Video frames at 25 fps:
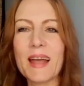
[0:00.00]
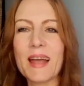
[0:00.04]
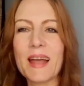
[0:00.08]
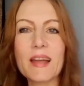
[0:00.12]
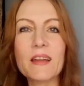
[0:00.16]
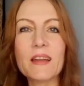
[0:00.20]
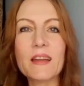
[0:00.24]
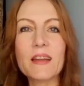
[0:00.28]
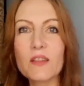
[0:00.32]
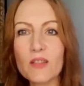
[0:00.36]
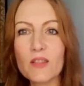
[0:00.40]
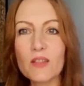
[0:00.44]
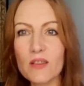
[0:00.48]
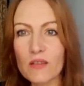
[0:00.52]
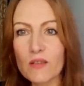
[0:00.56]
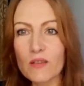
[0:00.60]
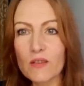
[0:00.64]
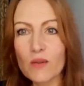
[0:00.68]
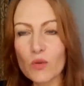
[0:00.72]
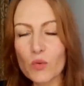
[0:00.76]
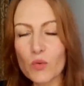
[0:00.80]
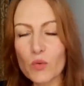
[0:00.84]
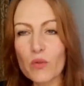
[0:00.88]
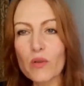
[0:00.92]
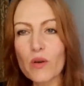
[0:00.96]
And I did
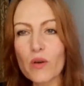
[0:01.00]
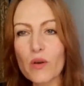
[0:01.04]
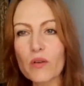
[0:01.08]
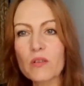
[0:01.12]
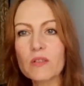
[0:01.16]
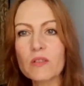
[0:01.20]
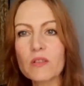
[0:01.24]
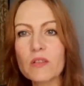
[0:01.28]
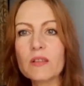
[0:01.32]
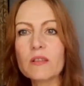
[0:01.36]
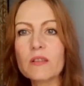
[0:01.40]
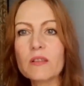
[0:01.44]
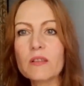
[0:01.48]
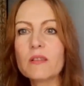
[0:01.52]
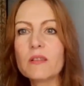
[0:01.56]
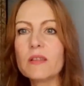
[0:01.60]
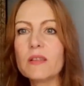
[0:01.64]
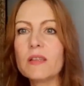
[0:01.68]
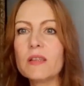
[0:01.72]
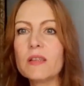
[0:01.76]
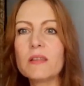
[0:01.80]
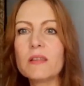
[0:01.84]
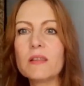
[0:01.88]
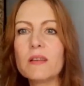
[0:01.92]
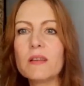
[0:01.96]
this in
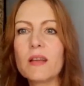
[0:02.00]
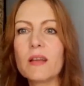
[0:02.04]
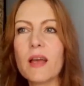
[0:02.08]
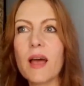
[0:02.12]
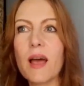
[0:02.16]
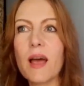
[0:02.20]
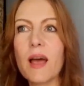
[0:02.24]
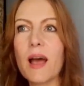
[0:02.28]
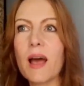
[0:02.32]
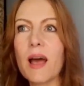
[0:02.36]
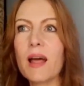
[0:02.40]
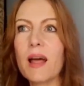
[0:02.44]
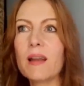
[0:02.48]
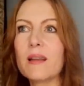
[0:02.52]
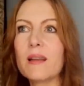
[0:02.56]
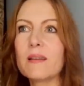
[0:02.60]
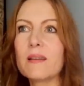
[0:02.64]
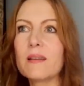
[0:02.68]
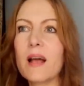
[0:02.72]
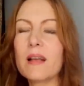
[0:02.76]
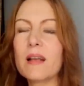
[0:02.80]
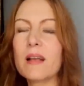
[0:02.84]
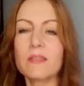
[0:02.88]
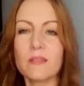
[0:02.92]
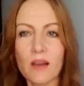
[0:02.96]
2016.
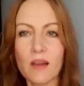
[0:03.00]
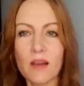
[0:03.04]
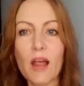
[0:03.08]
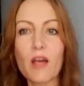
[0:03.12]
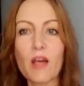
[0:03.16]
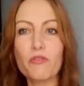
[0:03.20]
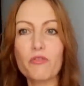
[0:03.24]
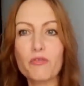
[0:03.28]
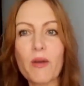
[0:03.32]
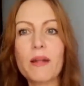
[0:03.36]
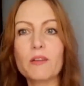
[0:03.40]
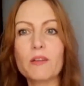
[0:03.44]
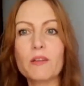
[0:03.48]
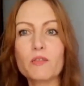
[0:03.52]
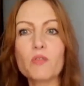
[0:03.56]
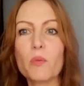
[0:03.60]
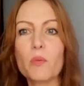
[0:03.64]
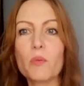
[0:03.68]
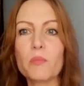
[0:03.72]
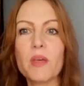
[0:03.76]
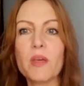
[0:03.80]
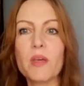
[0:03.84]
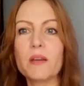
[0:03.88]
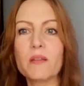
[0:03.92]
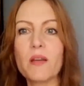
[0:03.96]
And I still have fans
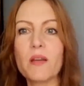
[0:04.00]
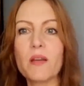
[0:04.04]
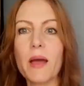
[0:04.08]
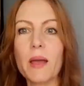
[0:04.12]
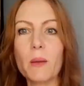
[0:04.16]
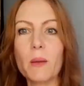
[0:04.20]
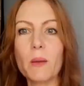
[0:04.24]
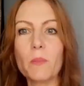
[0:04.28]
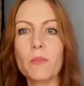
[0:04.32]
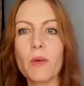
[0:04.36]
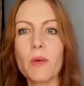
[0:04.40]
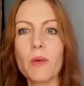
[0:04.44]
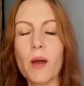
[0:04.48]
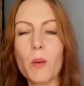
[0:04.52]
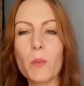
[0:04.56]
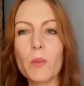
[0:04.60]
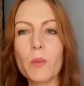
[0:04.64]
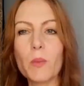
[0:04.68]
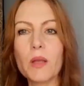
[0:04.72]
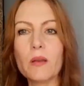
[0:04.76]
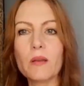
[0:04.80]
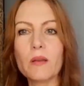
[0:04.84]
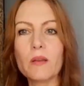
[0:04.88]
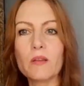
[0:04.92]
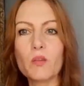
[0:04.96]
from that time. I
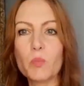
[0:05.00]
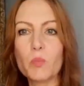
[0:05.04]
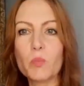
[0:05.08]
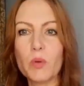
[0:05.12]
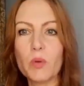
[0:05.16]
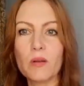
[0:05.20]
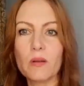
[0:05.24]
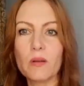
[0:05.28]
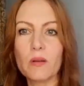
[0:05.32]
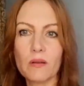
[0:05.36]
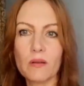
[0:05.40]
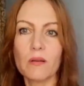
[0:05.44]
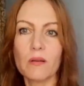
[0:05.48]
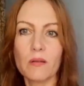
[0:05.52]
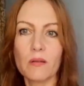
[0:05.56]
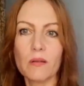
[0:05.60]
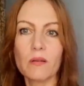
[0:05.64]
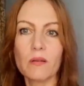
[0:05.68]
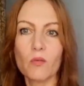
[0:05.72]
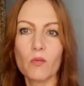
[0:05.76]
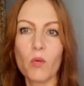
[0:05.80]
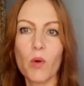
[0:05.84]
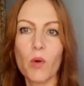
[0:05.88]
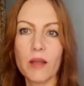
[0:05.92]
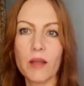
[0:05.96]
mean, it's been
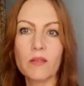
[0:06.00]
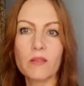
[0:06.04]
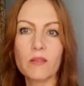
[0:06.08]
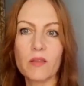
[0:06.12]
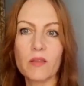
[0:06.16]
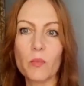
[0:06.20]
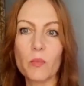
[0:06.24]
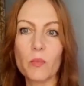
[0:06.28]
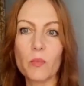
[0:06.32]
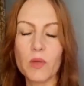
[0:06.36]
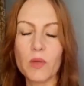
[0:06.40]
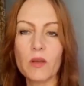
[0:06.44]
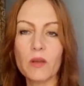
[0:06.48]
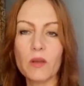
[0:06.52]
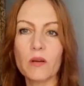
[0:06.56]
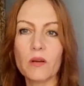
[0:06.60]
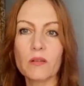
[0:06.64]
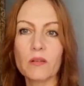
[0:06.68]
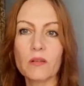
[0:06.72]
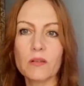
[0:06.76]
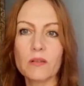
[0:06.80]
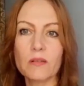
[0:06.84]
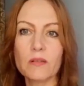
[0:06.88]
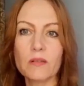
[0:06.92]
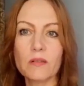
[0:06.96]
quite some
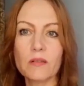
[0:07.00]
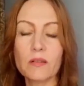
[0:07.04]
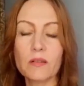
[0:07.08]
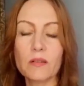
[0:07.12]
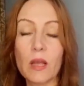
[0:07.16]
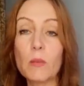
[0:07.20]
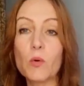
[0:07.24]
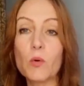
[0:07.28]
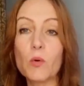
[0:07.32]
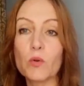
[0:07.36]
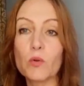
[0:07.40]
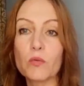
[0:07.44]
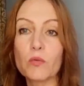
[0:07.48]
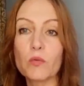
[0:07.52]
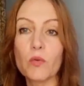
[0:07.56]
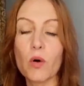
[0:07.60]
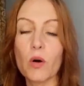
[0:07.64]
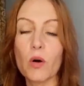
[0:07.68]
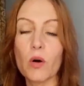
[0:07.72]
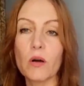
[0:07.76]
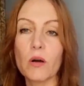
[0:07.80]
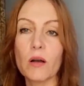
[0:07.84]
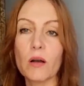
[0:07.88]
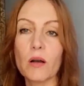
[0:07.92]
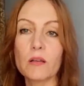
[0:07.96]
years. Same goes
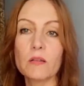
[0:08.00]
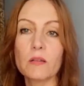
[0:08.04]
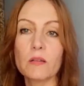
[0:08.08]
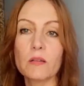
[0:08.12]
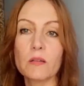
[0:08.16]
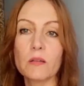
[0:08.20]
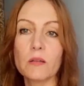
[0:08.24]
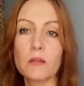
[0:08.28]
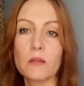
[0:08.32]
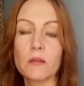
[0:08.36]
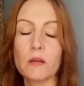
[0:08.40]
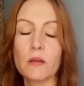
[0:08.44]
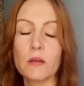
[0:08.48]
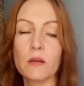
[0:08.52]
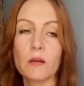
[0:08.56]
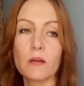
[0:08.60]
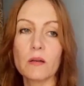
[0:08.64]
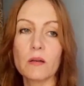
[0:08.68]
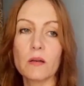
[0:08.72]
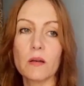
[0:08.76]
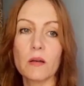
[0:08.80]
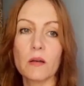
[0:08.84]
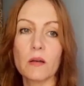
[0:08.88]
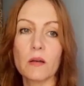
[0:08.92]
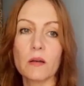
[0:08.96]
for
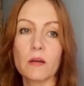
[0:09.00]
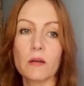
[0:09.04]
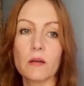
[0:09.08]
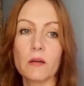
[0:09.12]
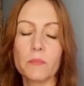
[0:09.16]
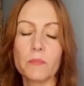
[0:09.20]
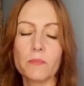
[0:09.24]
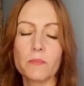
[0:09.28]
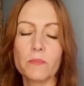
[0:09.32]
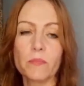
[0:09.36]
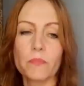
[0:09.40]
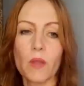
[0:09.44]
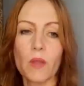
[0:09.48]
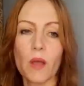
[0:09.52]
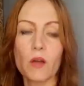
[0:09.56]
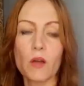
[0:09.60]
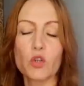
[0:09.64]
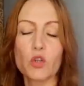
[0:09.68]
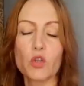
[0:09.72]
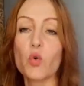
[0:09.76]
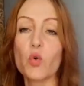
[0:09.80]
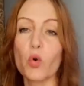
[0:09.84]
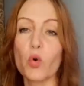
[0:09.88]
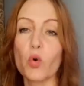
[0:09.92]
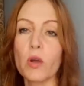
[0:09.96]

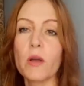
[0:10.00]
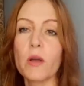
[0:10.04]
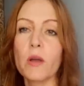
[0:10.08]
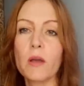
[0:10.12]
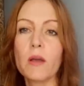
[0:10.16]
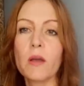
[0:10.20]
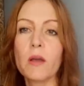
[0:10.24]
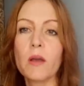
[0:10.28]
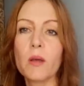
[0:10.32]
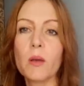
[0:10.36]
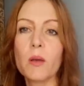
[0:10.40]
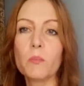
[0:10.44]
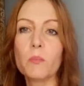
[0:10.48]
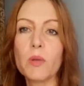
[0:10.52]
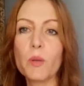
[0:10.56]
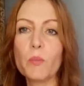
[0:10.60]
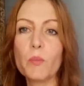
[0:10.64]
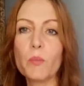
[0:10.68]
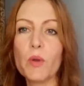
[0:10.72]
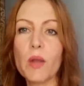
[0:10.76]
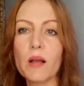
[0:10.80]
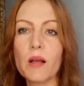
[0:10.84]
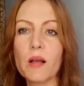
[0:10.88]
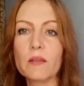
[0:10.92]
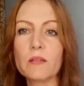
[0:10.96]
Ashok.
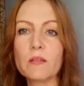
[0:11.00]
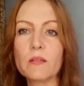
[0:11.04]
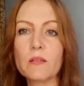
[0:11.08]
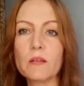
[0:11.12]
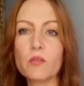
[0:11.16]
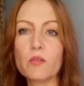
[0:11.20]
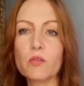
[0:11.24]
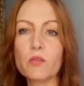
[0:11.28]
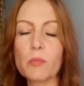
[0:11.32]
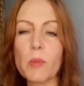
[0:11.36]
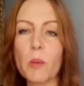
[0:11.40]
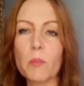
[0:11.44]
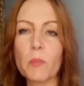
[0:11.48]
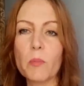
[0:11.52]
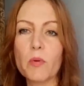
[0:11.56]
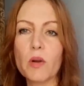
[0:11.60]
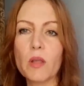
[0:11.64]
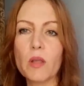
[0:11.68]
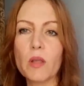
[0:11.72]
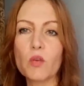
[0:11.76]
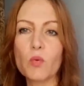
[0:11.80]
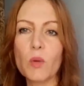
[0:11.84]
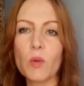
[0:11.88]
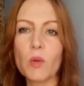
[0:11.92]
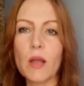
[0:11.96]
People are still
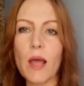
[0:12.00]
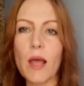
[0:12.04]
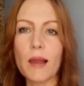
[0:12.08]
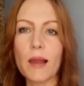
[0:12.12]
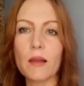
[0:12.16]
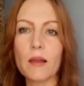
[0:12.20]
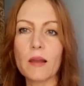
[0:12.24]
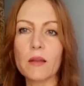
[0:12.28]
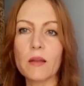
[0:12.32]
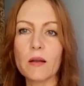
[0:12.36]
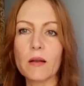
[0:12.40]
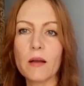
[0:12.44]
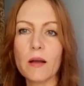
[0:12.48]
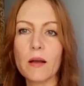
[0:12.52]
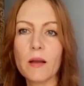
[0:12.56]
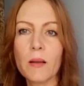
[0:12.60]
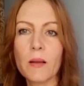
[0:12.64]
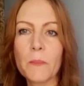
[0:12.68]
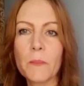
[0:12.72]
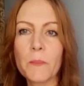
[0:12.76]
remembering Queen Helena.